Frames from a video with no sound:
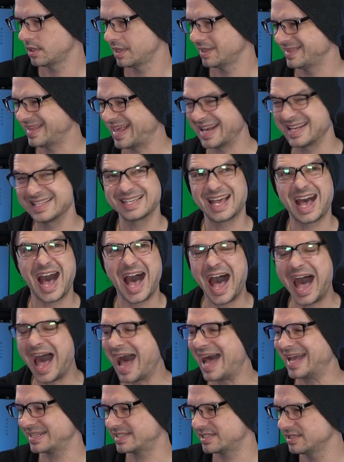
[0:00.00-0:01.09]
That is
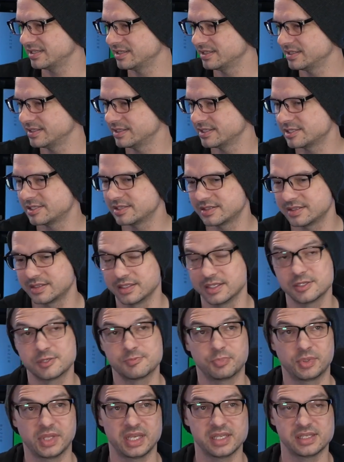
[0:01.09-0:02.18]
hot. This
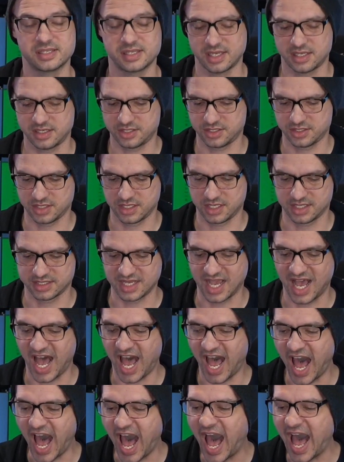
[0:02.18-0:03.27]
PlayStation gets
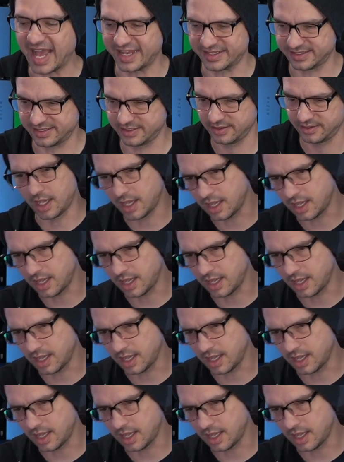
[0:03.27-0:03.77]
hot.